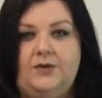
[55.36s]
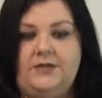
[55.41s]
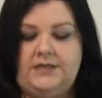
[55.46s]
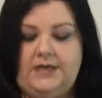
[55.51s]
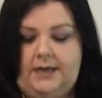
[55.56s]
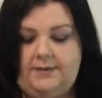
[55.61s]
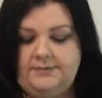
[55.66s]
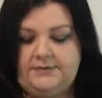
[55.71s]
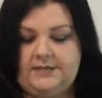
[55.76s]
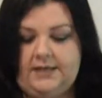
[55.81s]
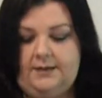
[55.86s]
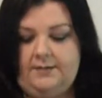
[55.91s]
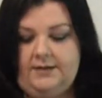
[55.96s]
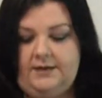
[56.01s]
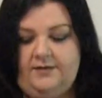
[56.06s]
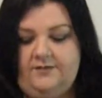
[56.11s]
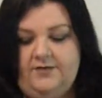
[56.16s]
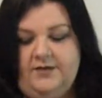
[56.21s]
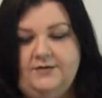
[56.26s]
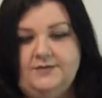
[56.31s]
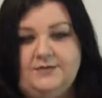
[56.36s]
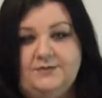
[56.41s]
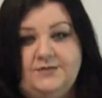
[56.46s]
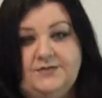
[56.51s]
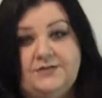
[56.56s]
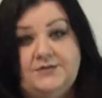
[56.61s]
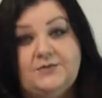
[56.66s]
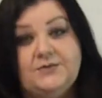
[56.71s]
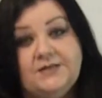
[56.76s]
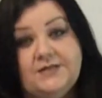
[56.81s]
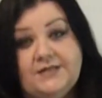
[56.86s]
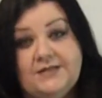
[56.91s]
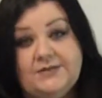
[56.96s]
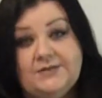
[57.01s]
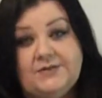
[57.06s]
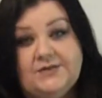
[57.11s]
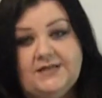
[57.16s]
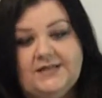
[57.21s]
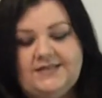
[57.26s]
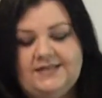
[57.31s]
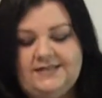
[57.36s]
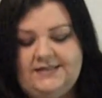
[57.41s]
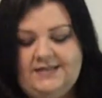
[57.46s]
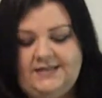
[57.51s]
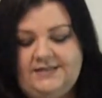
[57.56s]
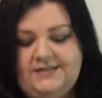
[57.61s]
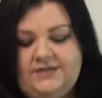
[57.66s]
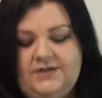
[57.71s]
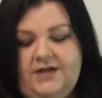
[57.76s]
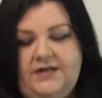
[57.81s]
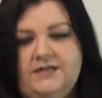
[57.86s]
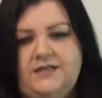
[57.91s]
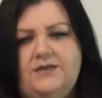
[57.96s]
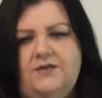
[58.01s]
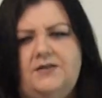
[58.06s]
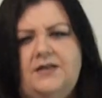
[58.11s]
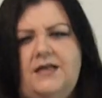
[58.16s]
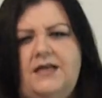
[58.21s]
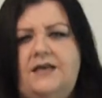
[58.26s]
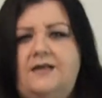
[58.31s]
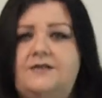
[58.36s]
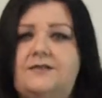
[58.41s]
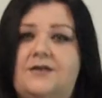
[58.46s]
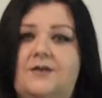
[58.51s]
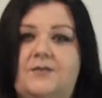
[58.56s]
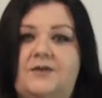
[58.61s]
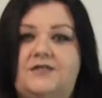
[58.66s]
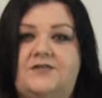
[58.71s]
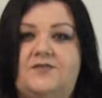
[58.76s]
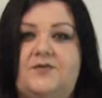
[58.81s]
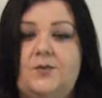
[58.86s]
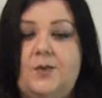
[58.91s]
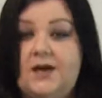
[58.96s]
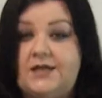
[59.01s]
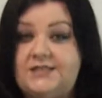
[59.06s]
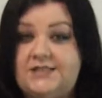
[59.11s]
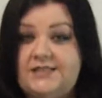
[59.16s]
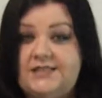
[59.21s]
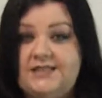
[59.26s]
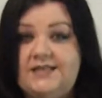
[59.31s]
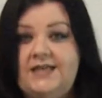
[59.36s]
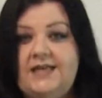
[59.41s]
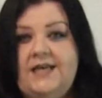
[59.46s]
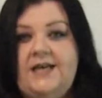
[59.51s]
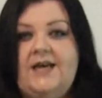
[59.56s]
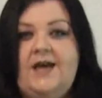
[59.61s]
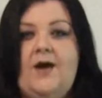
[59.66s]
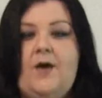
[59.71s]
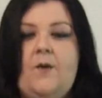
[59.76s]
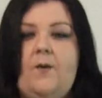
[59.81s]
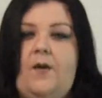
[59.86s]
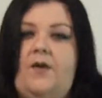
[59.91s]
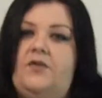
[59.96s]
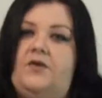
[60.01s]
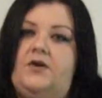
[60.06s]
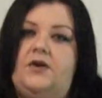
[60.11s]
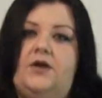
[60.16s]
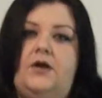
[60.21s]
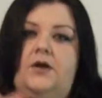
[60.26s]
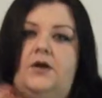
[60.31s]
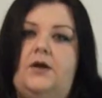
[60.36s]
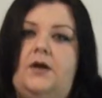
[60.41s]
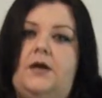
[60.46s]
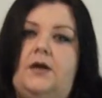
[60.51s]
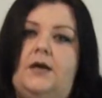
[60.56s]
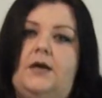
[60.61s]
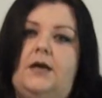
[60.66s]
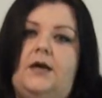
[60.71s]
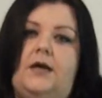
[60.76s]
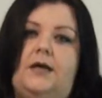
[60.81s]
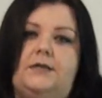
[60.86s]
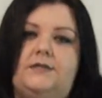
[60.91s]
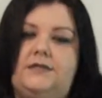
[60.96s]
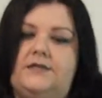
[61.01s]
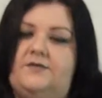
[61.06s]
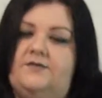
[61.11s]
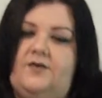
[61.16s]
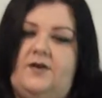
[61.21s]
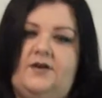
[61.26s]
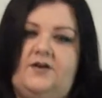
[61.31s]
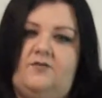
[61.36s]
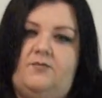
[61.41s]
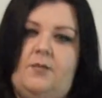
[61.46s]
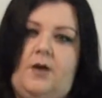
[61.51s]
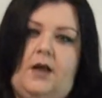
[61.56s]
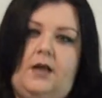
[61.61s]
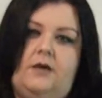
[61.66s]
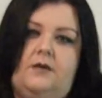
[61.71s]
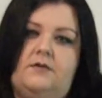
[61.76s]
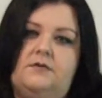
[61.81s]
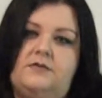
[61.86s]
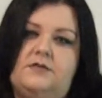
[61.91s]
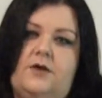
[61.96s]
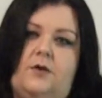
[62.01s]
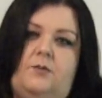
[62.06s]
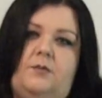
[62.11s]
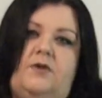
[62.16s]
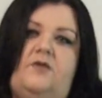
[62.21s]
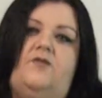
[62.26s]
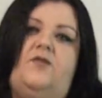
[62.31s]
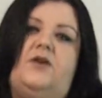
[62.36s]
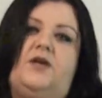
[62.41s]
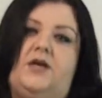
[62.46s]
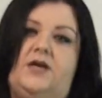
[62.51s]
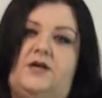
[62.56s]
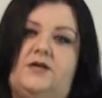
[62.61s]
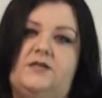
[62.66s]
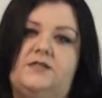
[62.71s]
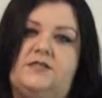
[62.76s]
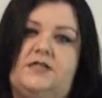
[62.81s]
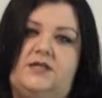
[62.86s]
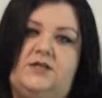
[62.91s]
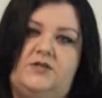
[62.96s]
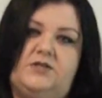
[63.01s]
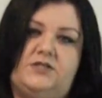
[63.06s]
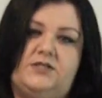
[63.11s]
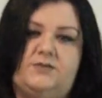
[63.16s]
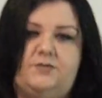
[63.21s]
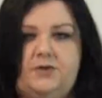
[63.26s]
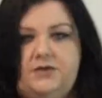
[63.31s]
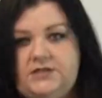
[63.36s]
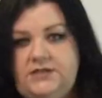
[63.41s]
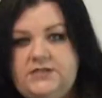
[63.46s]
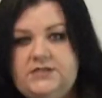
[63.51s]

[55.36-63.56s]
3 times that many views, which is really cool. I think that's great. So thank you so much for watching. Whether you're a dear friend of mine who's known me for years and you're just